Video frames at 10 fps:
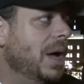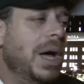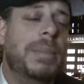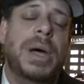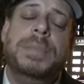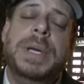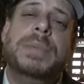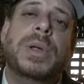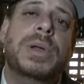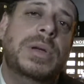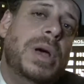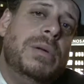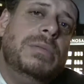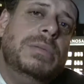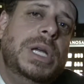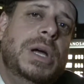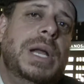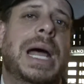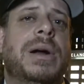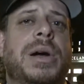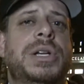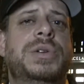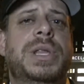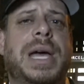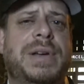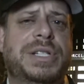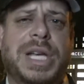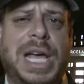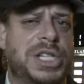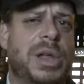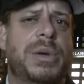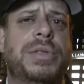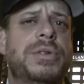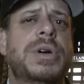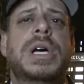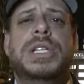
Other people, no, in our country they have education all the way through.